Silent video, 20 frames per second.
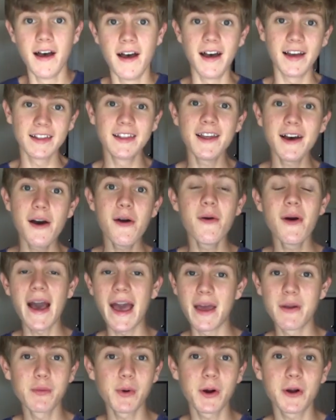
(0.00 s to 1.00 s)
Hello
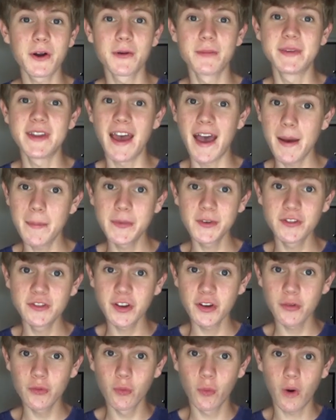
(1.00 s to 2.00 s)
and welcome to
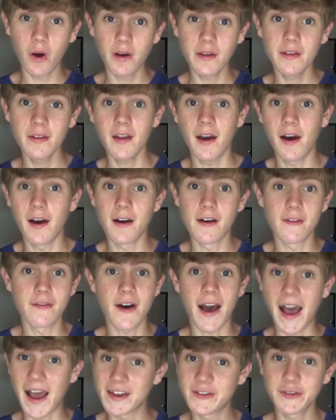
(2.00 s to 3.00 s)
episode one of
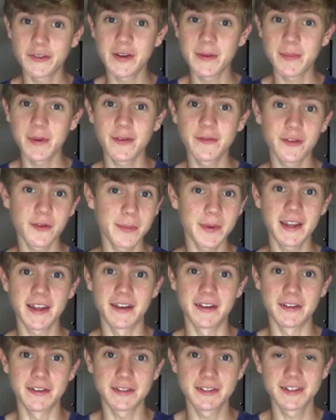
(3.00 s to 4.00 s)
Hydro Dipping for
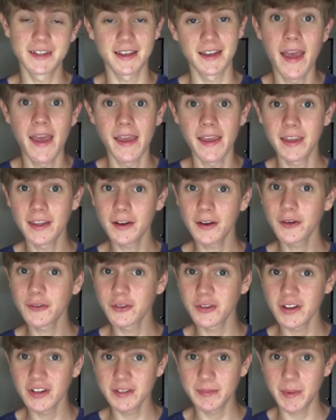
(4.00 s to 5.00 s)
Beginners. In all
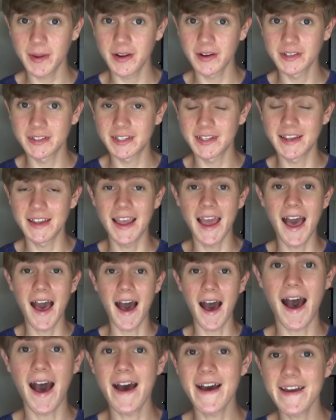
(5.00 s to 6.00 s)
transparency,
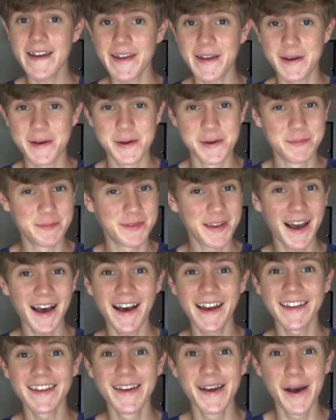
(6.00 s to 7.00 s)
I am
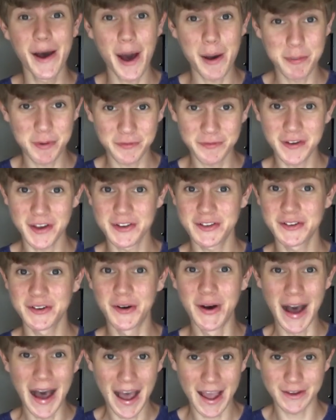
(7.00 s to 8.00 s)
not a
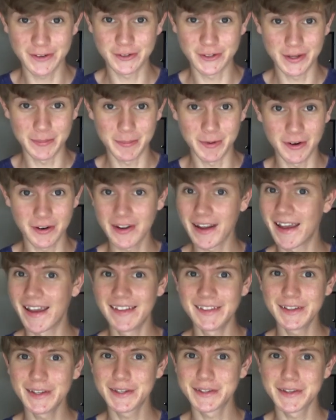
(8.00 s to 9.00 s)
professional hydro dipper,
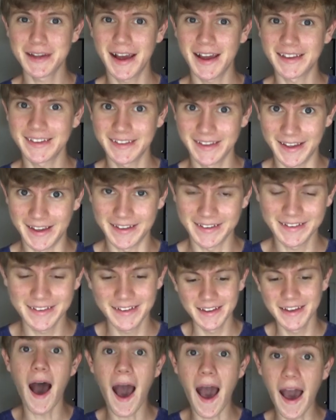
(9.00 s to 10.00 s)
at least not yet.
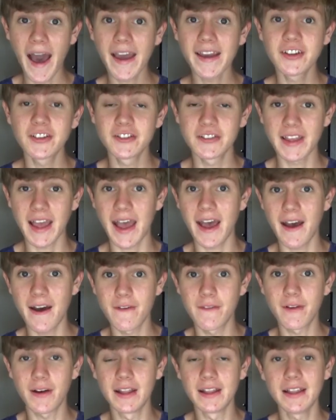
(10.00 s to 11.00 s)
I just
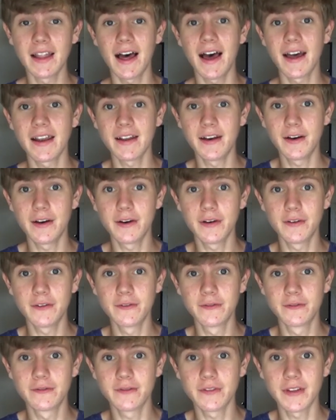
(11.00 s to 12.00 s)
have a lot
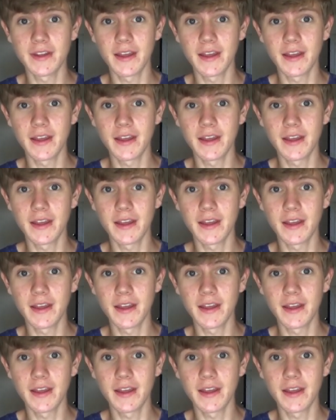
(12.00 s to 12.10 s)
of